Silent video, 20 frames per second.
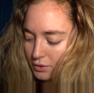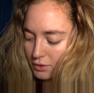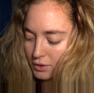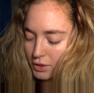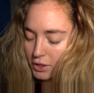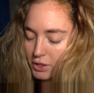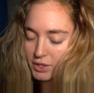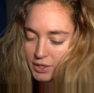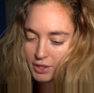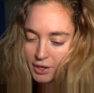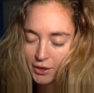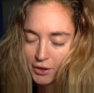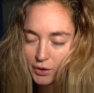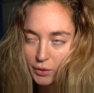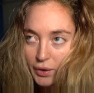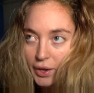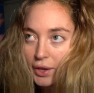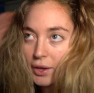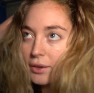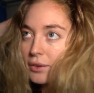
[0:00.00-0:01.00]
There's another
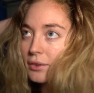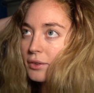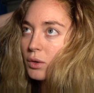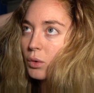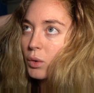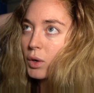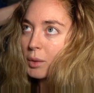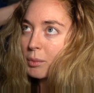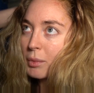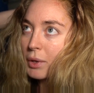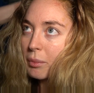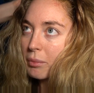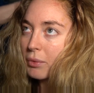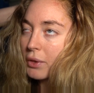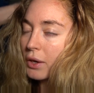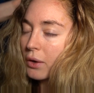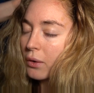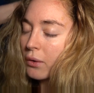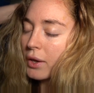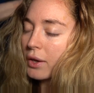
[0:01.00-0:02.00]
way to warm up
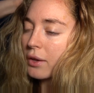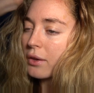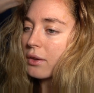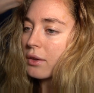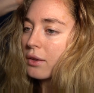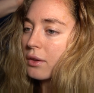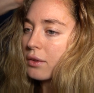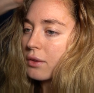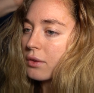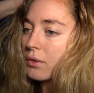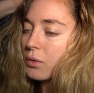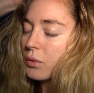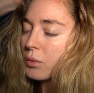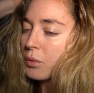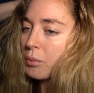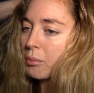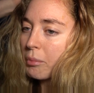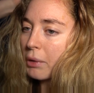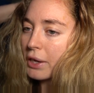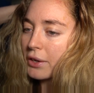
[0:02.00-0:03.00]
the oil
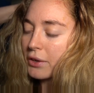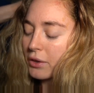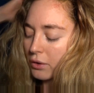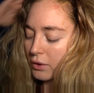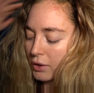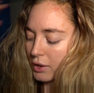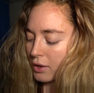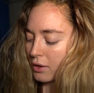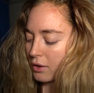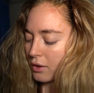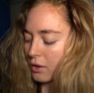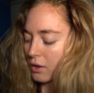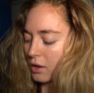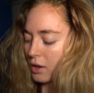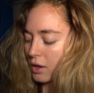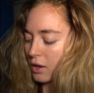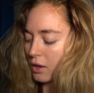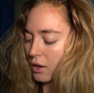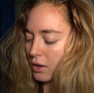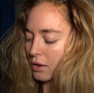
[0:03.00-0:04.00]
by doing
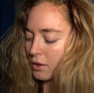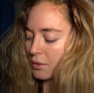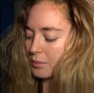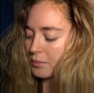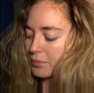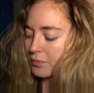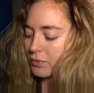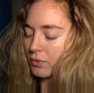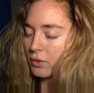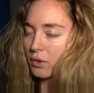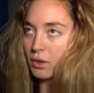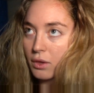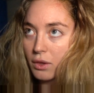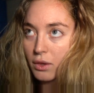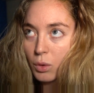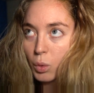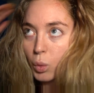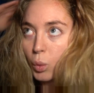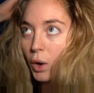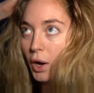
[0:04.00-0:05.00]
a
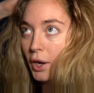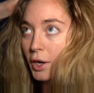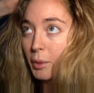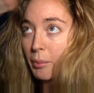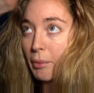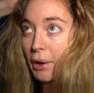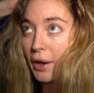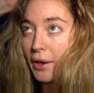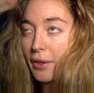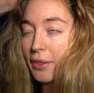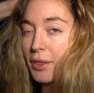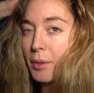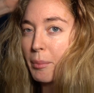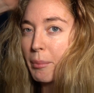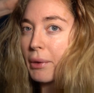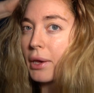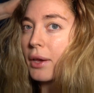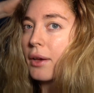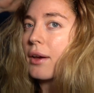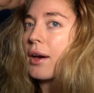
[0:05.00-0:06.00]
water bath,
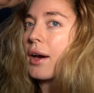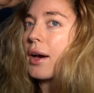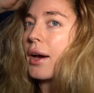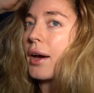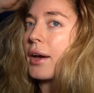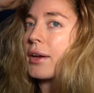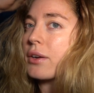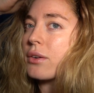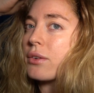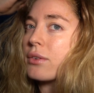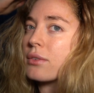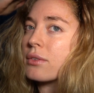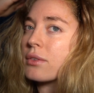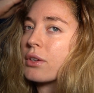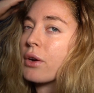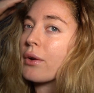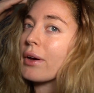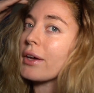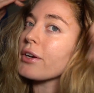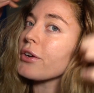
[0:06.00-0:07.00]
but I don't
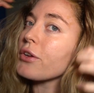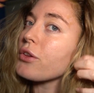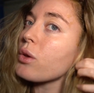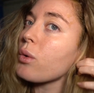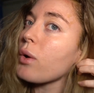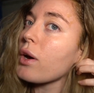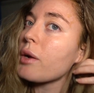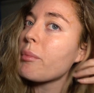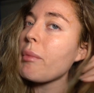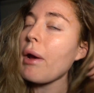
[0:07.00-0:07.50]
know how to do the water